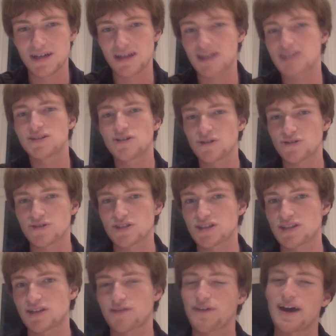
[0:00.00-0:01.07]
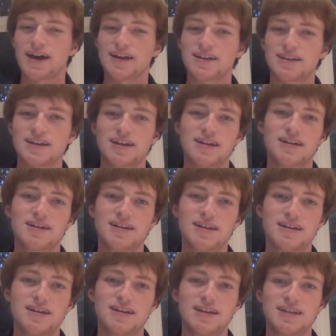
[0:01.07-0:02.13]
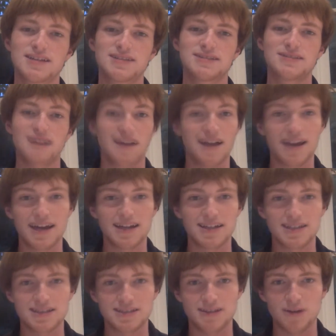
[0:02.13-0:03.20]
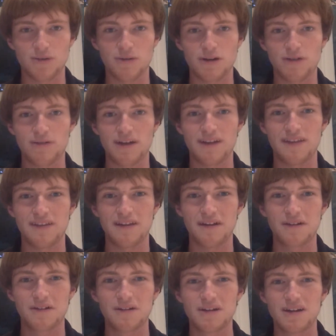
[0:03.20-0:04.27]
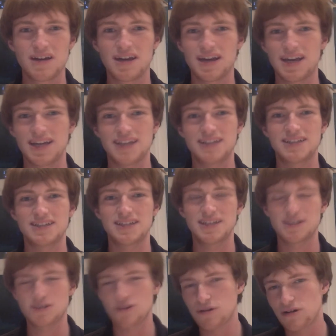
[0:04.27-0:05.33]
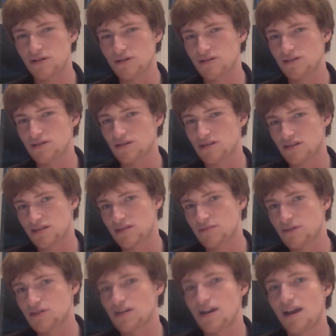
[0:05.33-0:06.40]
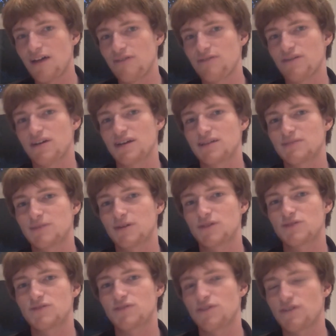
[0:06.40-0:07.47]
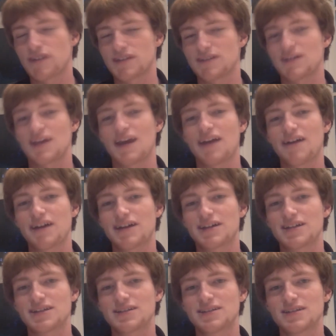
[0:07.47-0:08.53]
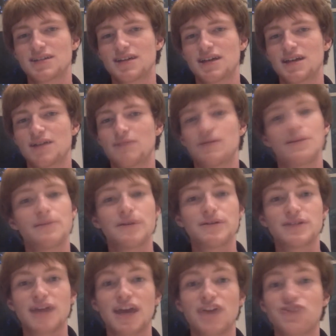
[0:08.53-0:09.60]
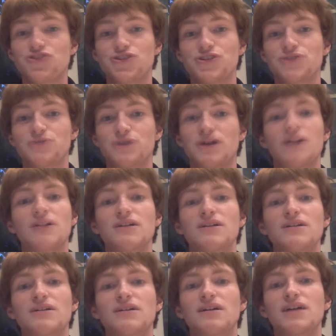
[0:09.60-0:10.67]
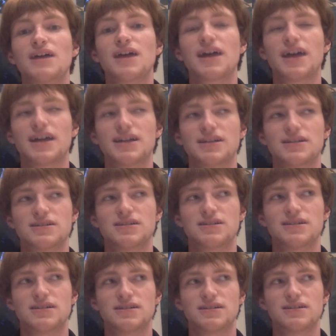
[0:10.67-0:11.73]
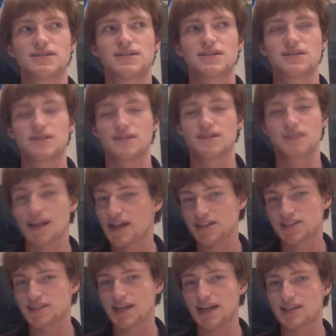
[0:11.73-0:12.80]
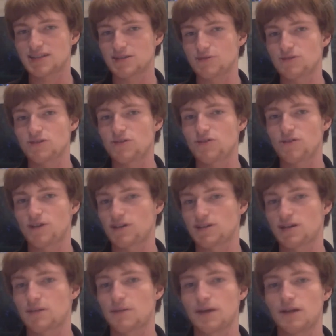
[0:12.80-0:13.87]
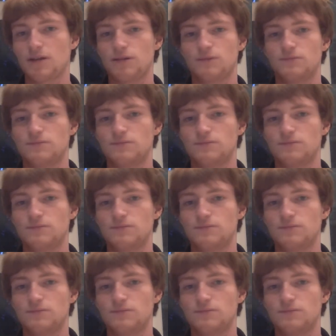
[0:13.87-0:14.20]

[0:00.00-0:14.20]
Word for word: It's not just the fact that his dialect is so well written, though. He he's got the most love, I suppose, for the rest of the characters, but the most hatred as well, and that just adds to his universal appeal.